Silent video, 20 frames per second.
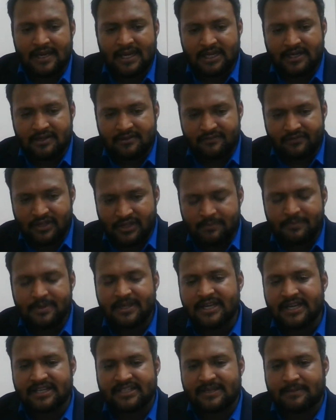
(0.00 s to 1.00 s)
it will
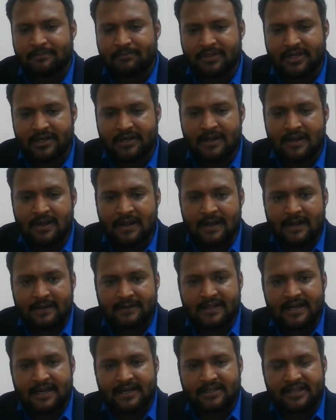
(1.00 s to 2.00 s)
be accepted
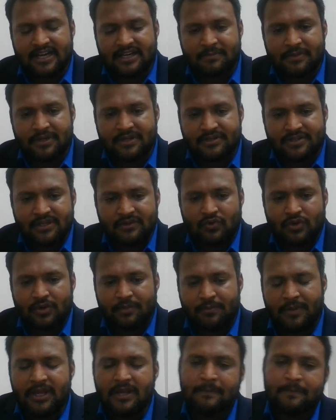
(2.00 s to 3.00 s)
that that person
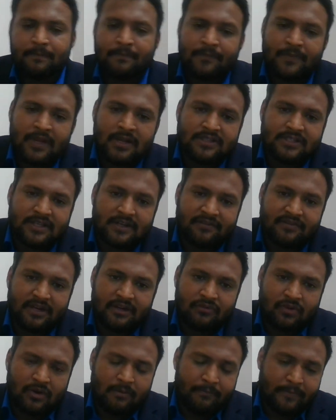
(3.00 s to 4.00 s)
would be
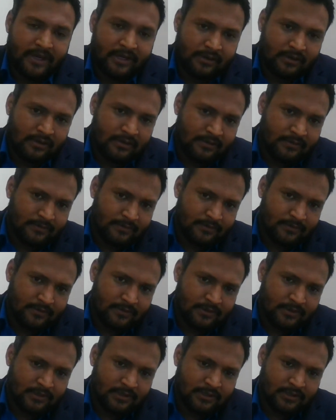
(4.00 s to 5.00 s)
suffering from mental
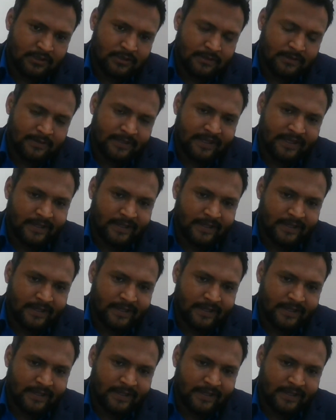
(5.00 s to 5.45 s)
uh,